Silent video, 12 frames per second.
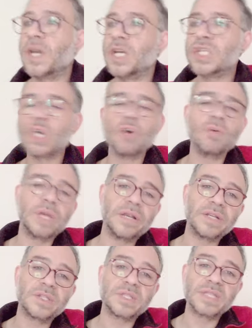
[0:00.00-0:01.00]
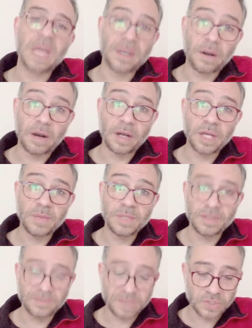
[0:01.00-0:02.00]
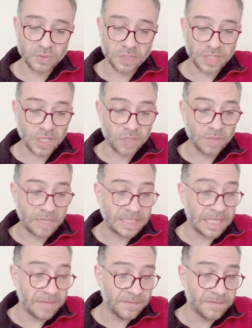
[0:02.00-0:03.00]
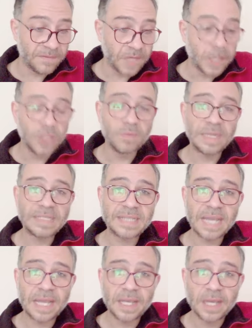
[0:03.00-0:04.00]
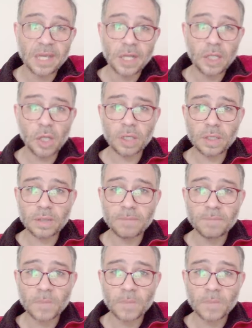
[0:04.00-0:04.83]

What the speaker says: So here's an argument of this sort that you might give. You might say, look,